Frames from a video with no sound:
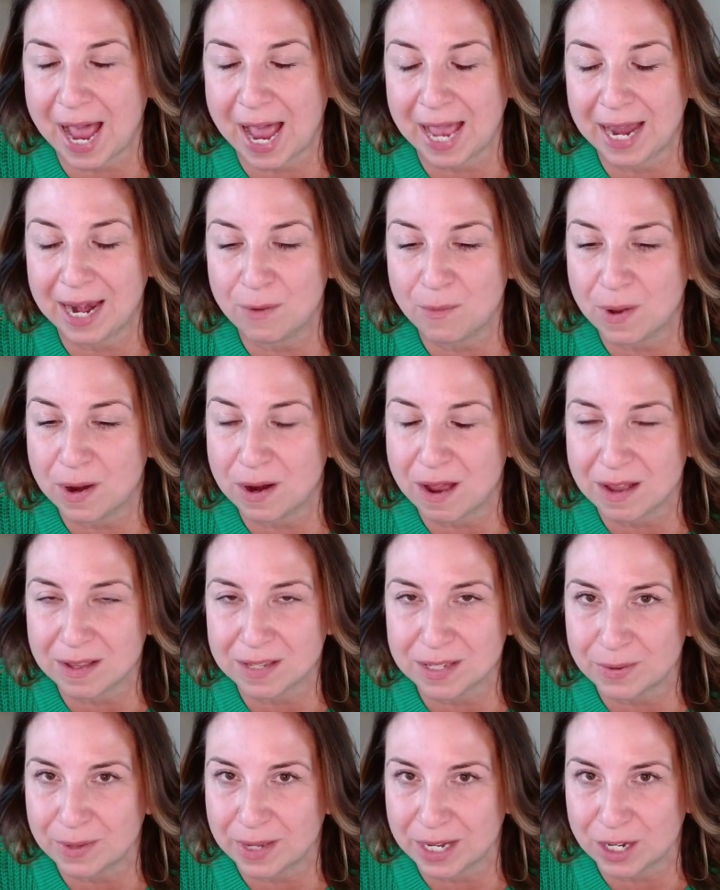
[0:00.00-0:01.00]
I didn't want to
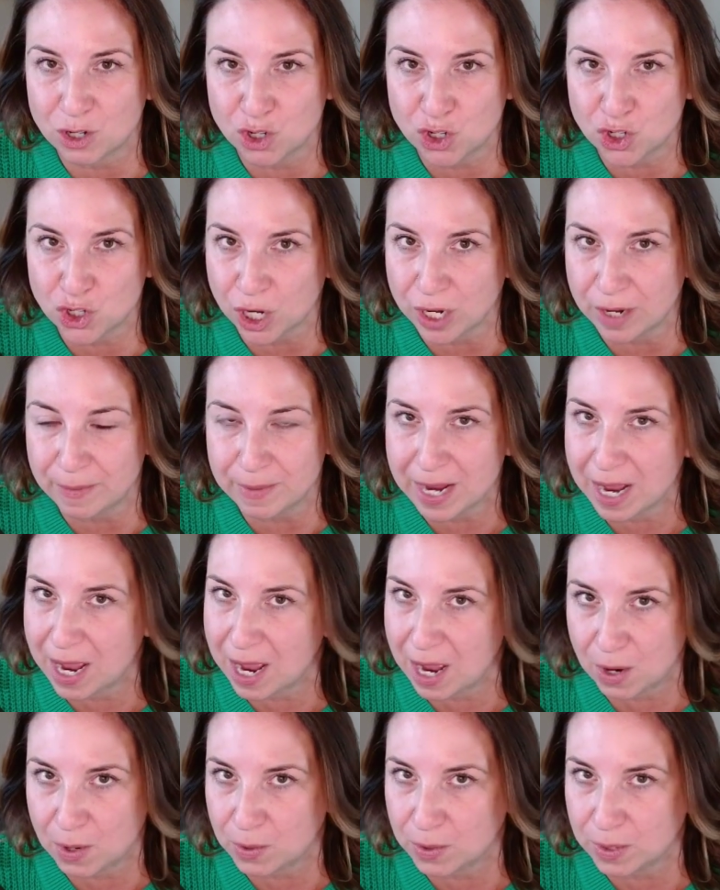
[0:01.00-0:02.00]
also like shut him
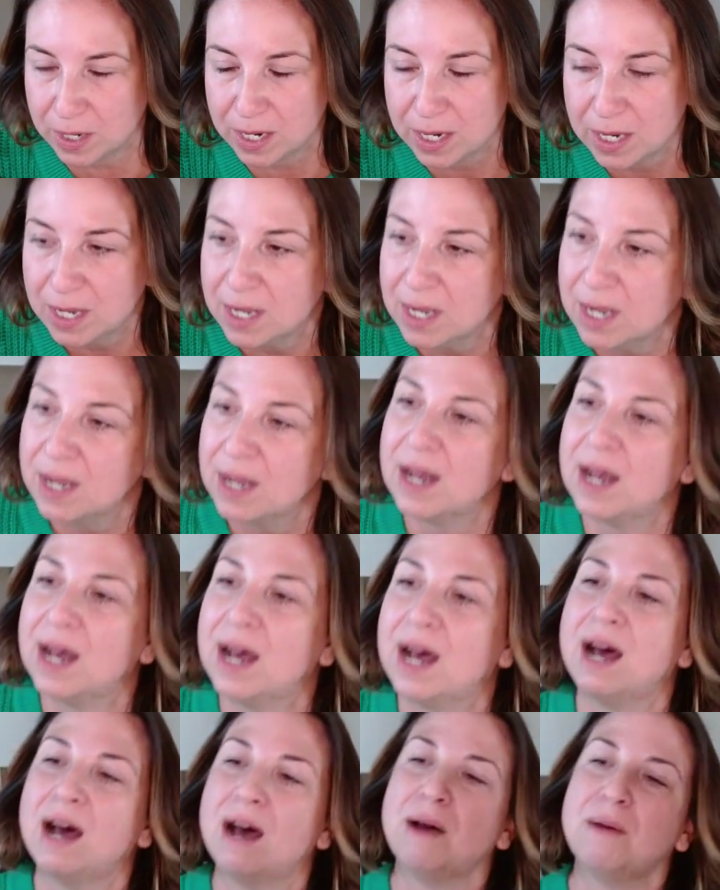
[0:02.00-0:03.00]
down.
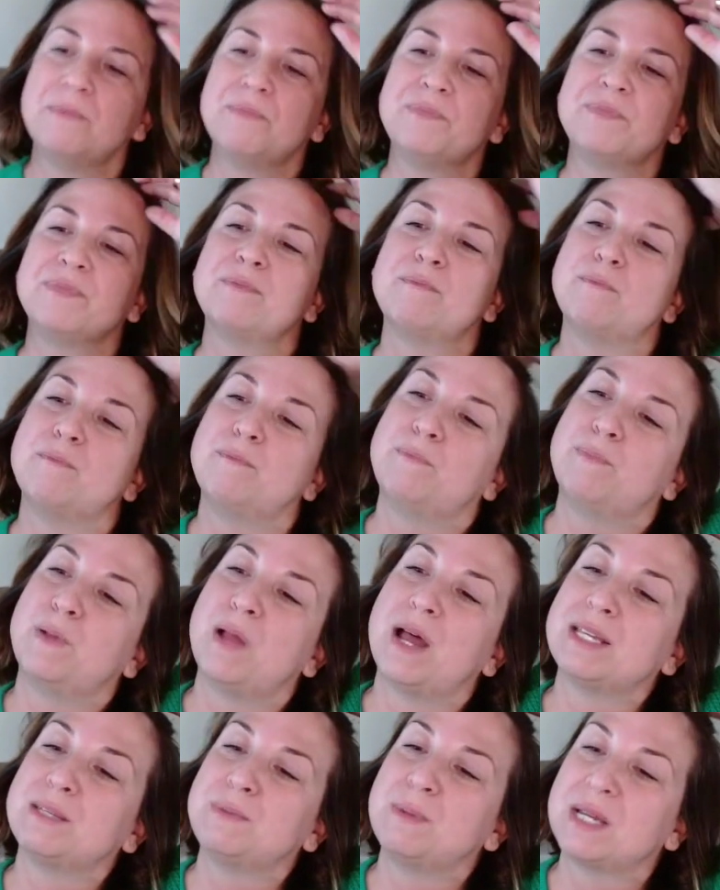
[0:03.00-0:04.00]

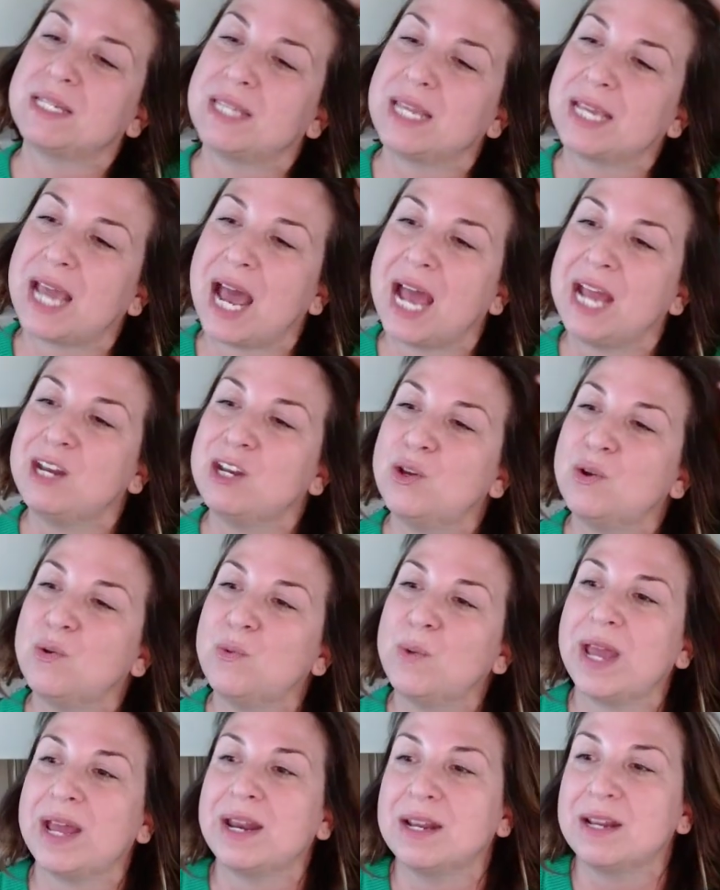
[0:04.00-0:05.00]
Plus because like I knew
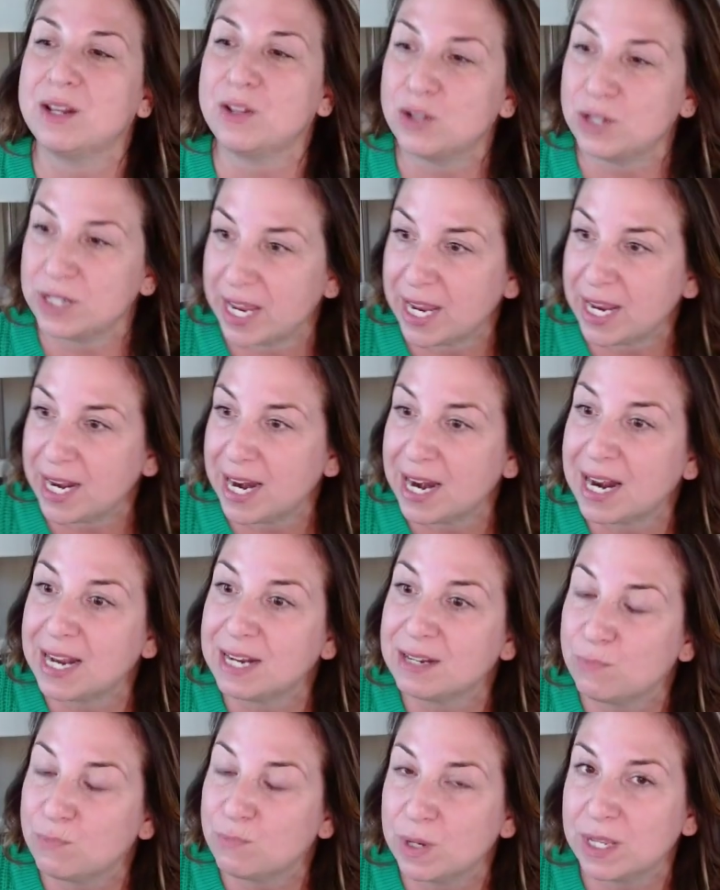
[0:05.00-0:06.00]
we had another date and
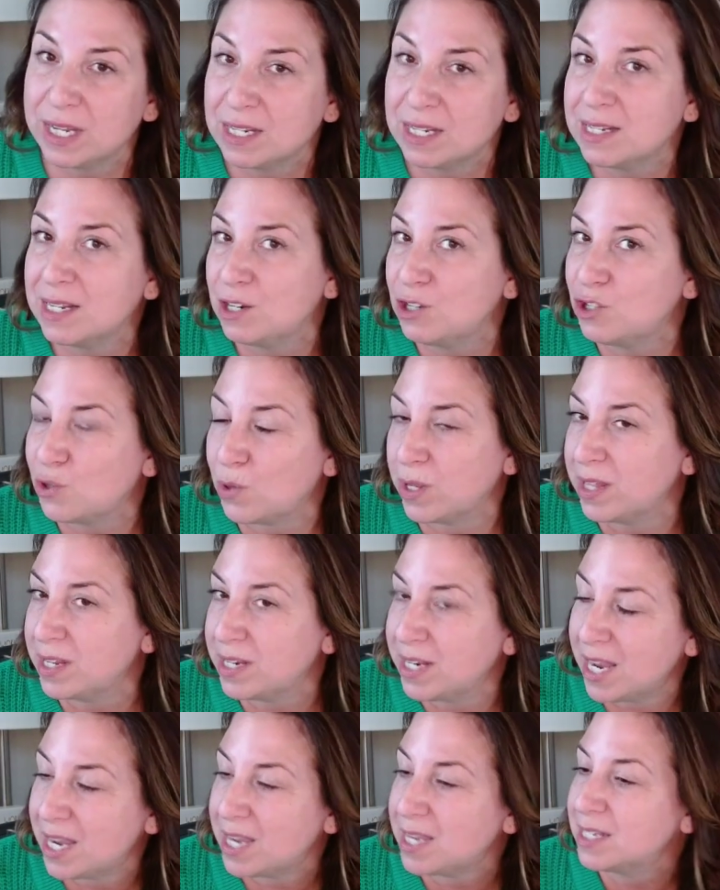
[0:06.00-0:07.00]
I really did enjoy the
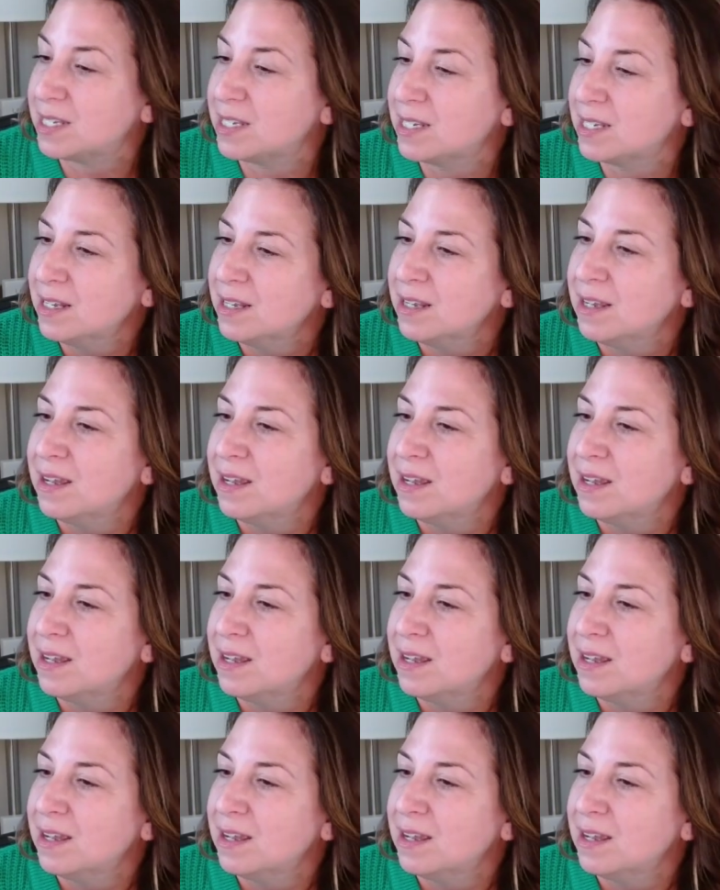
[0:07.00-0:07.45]
date.